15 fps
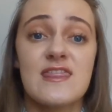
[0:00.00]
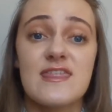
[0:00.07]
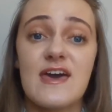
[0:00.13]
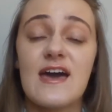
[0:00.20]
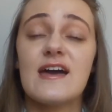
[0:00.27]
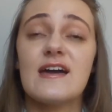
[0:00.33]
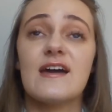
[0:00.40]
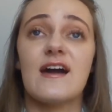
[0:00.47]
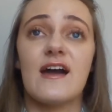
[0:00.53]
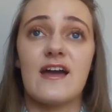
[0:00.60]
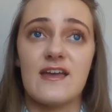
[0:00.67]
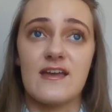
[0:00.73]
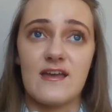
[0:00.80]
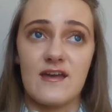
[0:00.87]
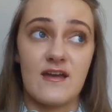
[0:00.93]
that,
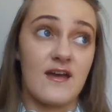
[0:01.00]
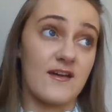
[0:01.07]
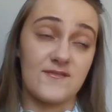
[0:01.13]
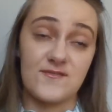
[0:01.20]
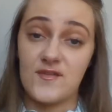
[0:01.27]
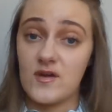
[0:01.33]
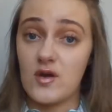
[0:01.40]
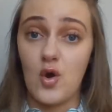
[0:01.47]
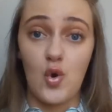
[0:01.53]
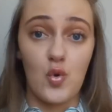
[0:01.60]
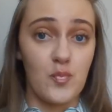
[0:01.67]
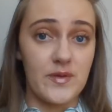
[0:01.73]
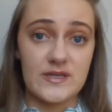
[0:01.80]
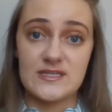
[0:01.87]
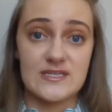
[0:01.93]
I have
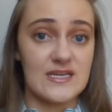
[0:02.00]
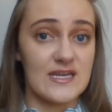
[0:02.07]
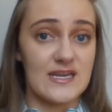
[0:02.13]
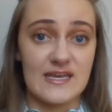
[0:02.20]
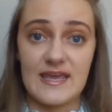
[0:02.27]
opened an